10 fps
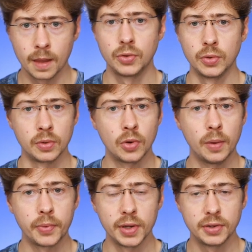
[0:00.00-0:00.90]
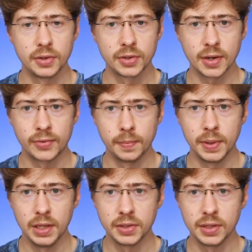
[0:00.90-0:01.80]
To incorporate
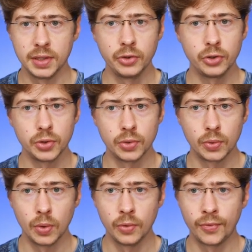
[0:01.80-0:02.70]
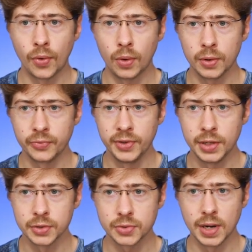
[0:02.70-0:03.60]
discoverability into your overall
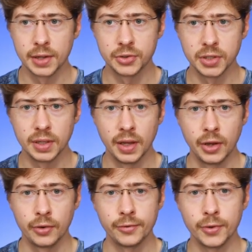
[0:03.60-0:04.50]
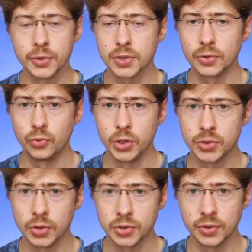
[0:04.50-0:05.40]
video strategy, first
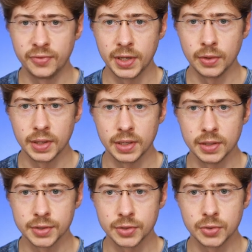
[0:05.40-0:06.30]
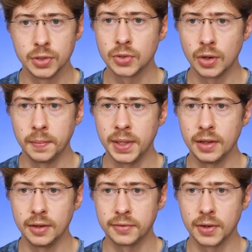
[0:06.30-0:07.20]
research your video ideas to determine
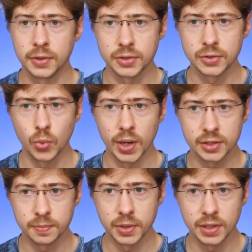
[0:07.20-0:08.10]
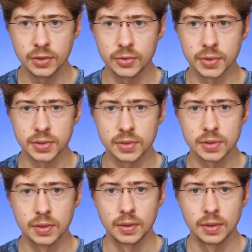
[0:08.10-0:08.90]
if there is widespread interest.